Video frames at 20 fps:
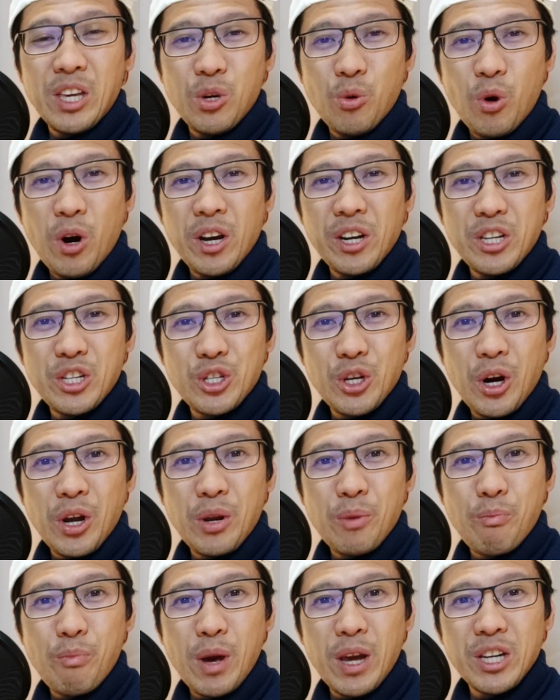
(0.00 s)
a UI
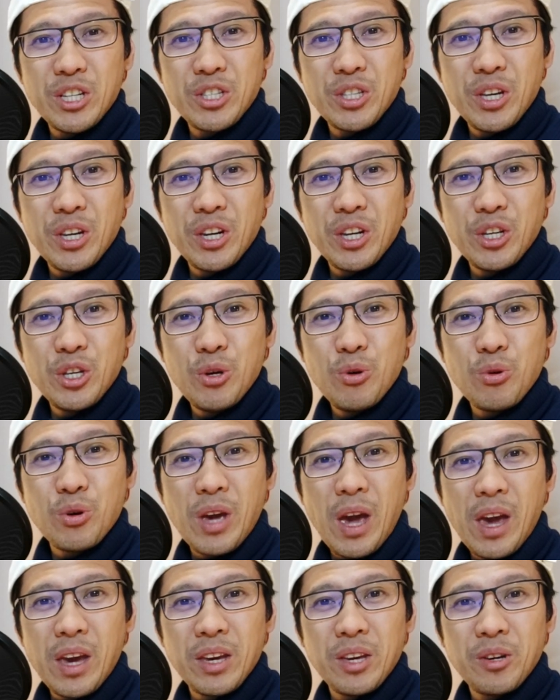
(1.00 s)
designer based in the
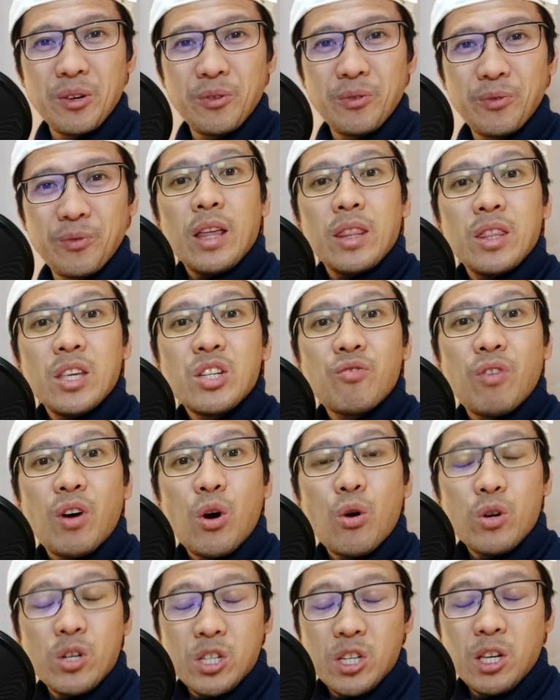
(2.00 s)
UK and this
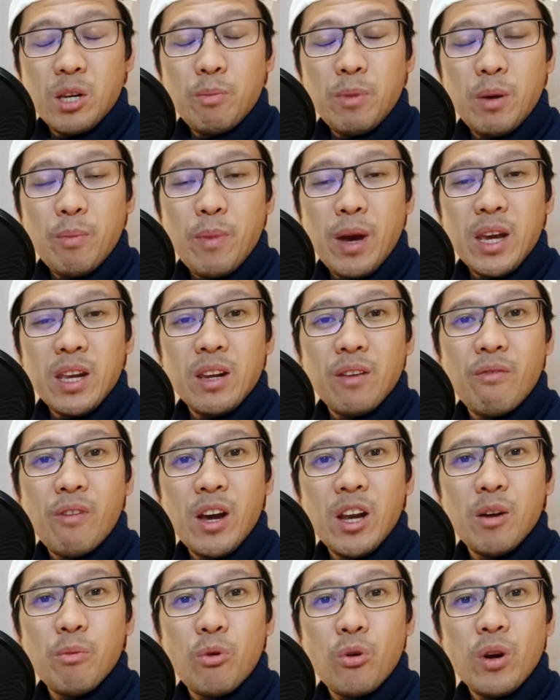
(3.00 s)
file is going to be made
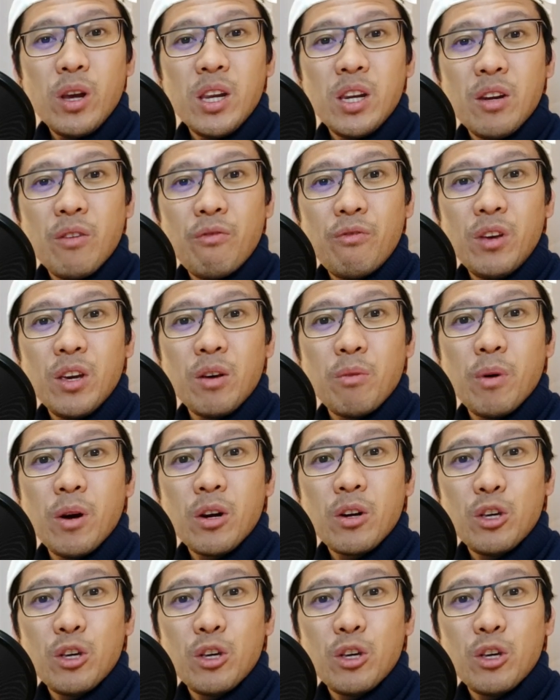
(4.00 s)
available in the Figma